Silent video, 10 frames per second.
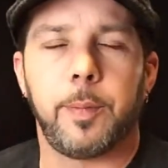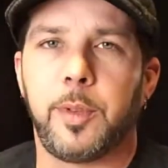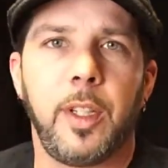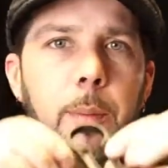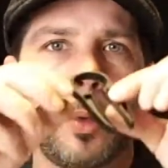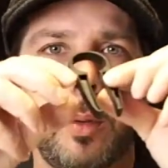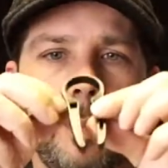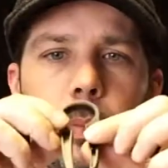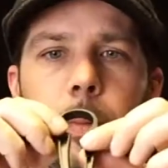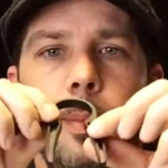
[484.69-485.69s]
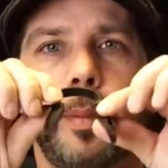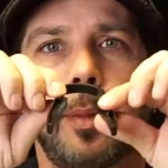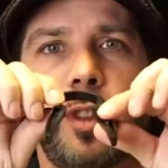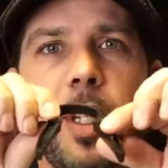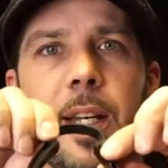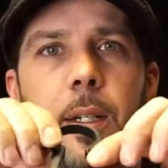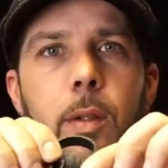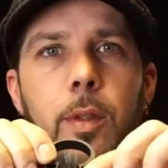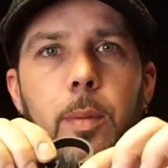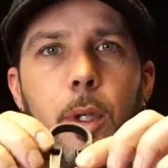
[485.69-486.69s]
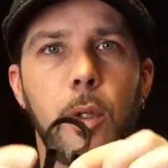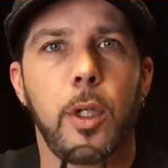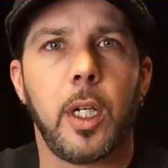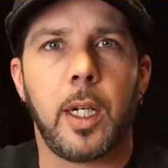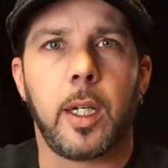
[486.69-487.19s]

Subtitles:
Simple. Slide it over the motor,